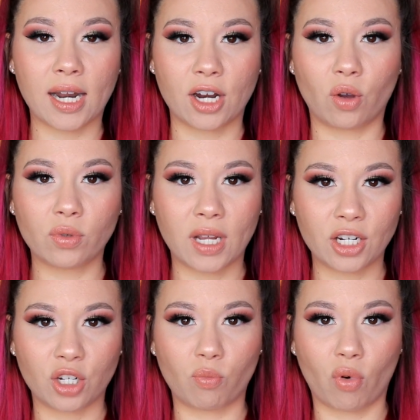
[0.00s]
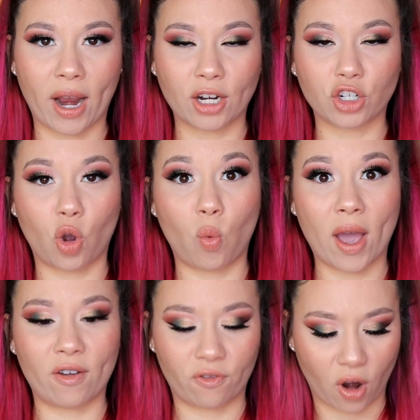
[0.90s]
I don't tend to branch
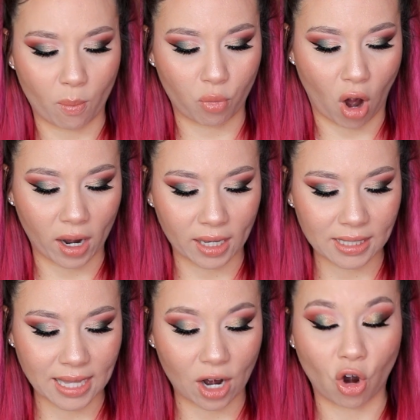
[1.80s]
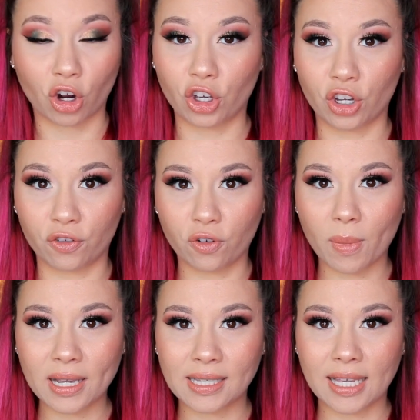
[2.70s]
away from products that are good for
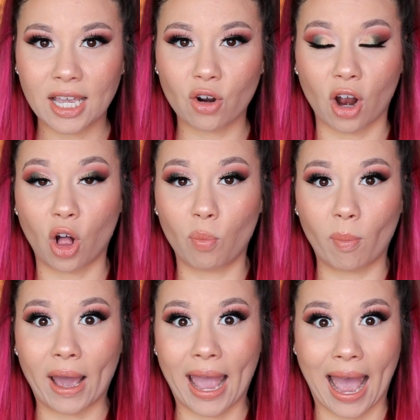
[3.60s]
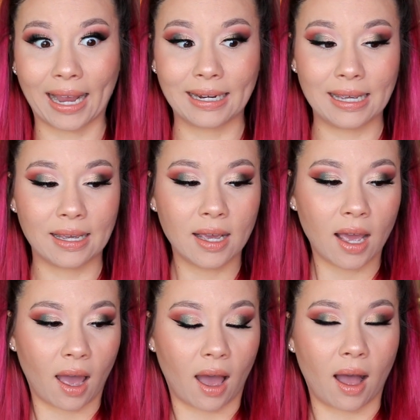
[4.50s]
my skin or help my acne
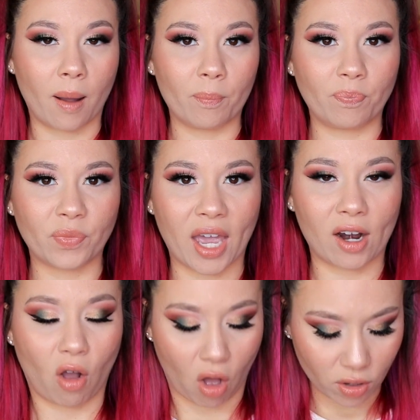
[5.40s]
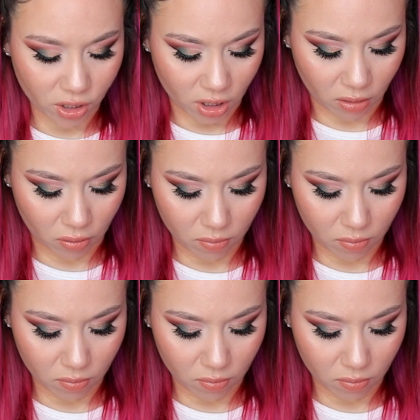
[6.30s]
at all. So,